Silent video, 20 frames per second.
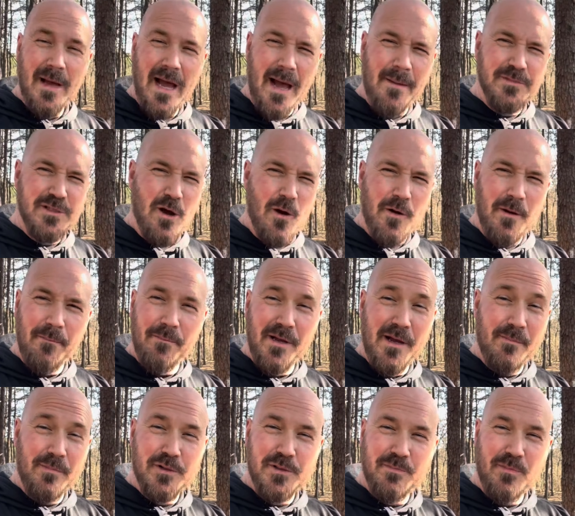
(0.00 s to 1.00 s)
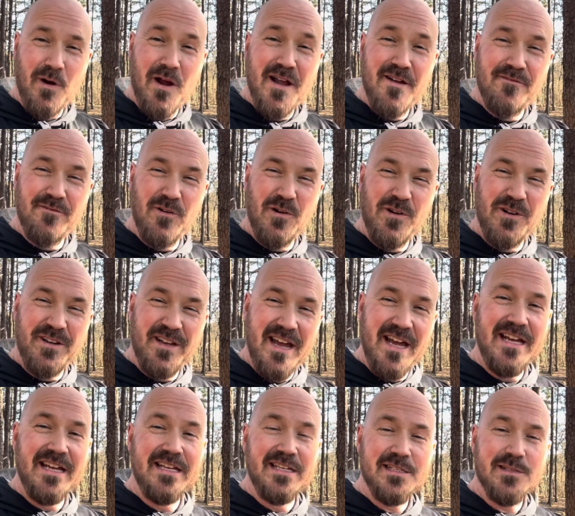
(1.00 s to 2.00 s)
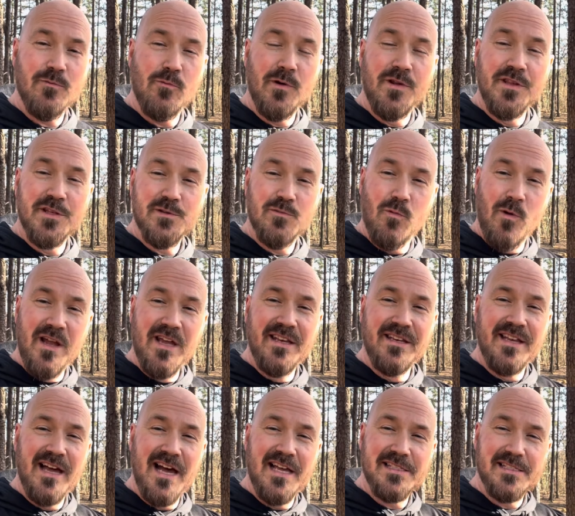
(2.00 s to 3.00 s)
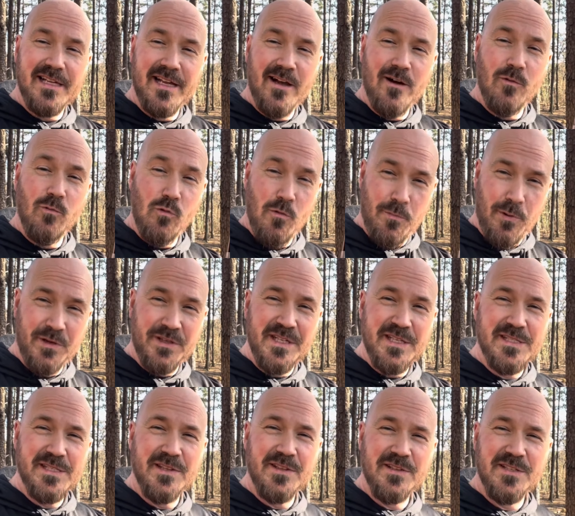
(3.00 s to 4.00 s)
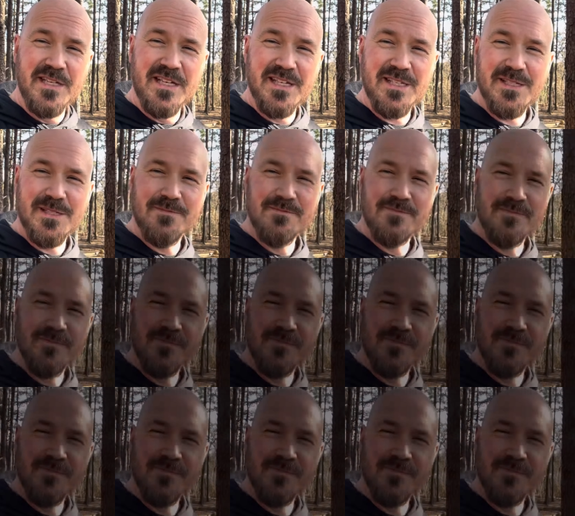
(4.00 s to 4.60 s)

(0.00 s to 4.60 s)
I'm talking pepper spray for days. When this wind dies down, we'll put these to the test.